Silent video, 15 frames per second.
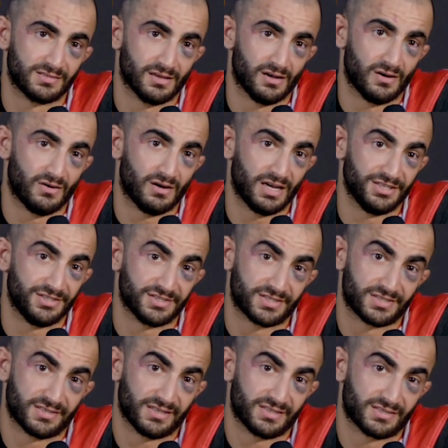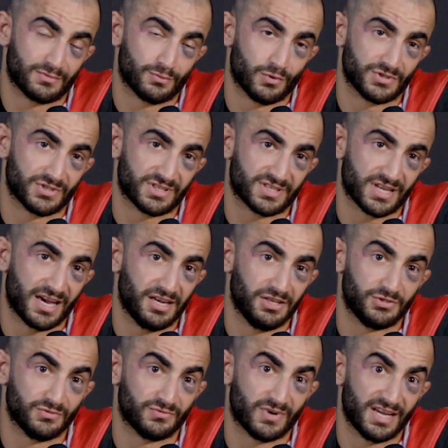So I just was
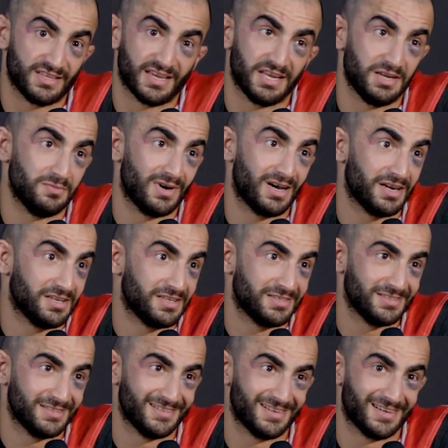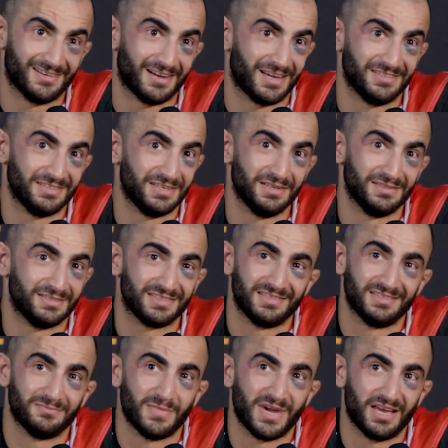excited to fight anybody. You know, I
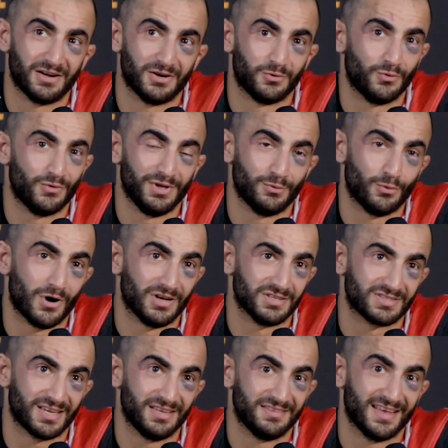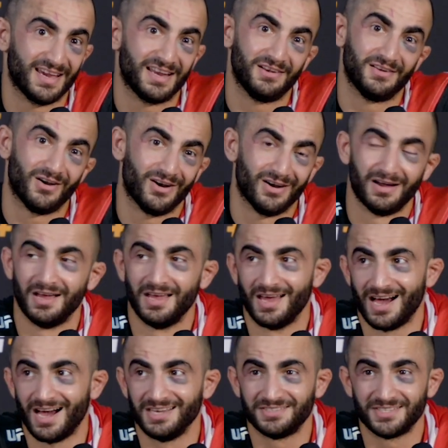didn't matter who it was. And then
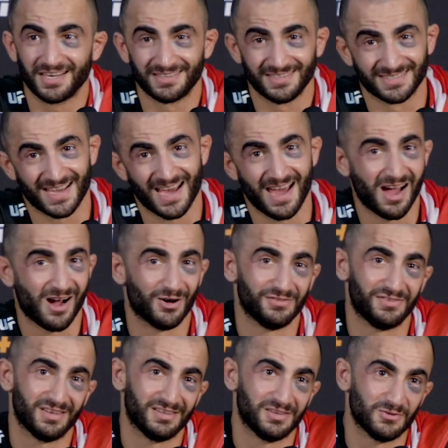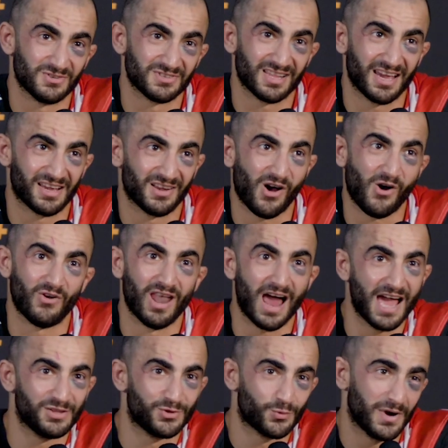I checked this guy out, and he was like all
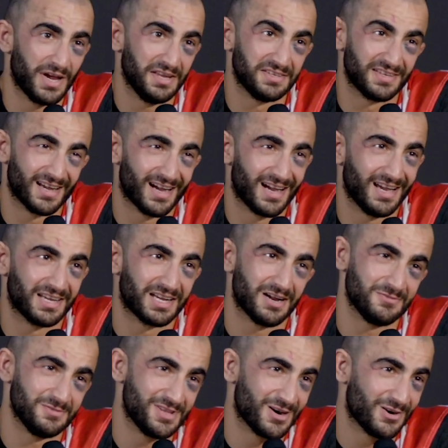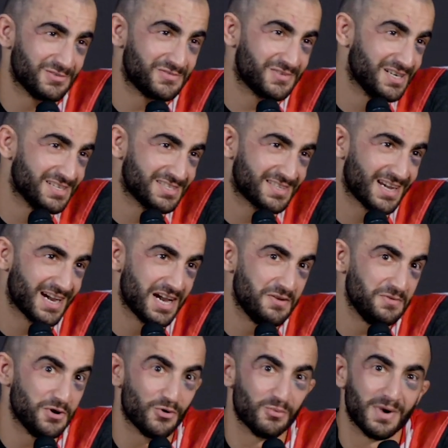lightweight guy coming down first
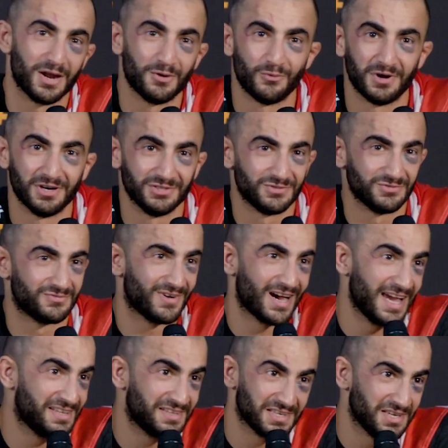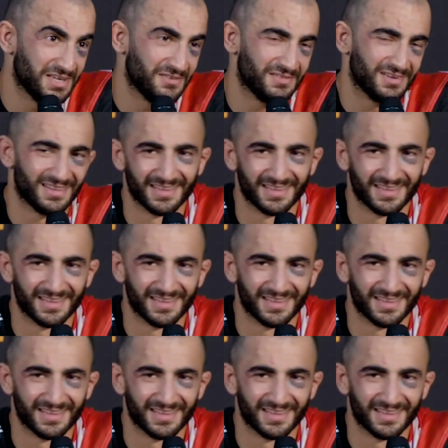time. Nobody wanted to fight him.